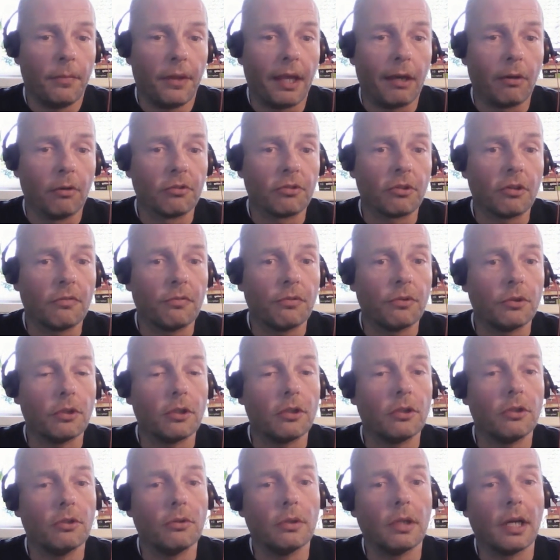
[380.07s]
Also for the
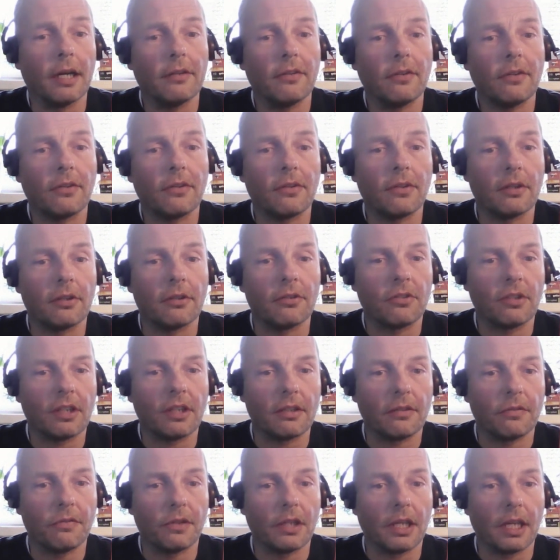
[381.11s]
United
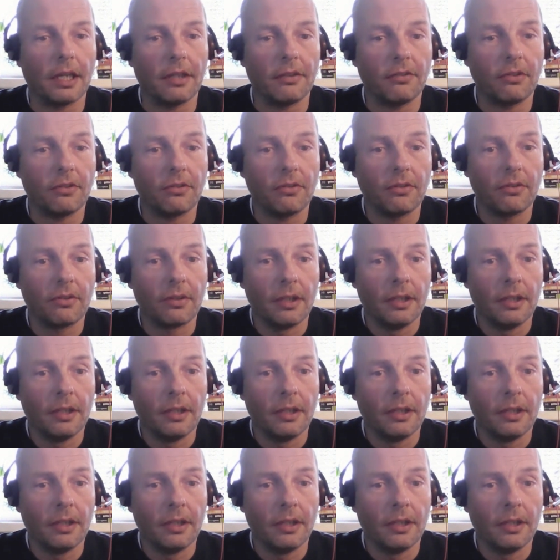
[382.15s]
certifications.